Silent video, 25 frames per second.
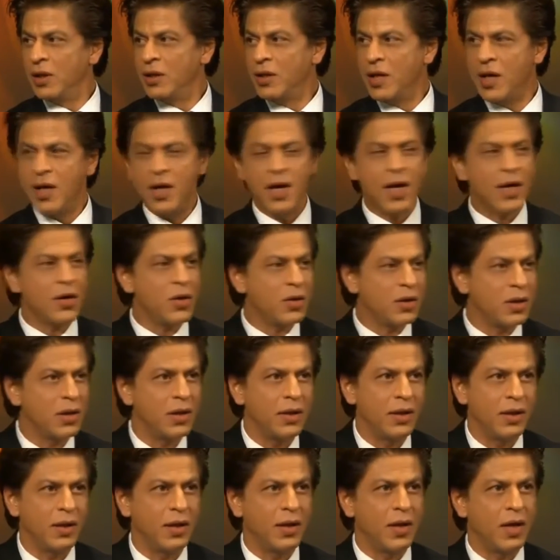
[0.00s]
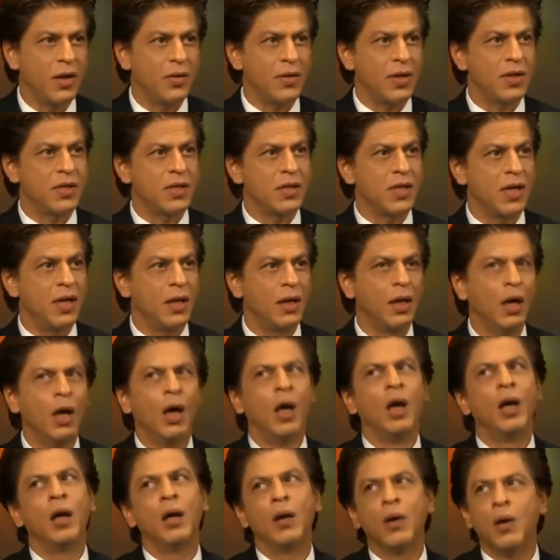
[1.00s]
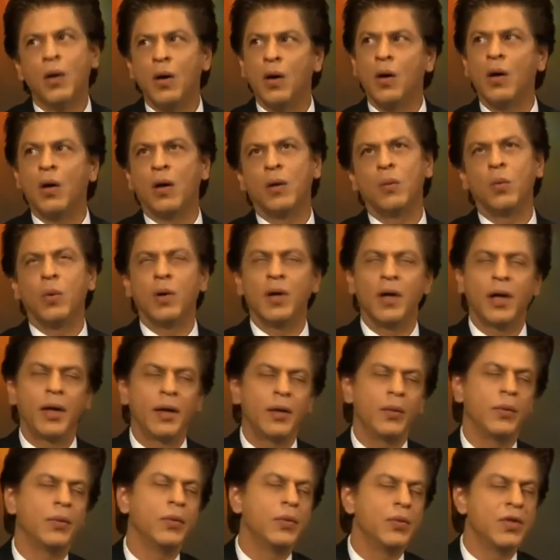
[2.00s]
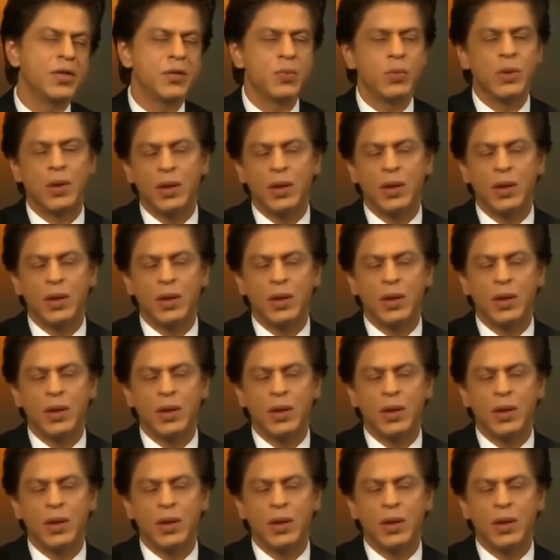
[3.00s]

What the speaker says: They are not turning around and saying, God, what I can do, this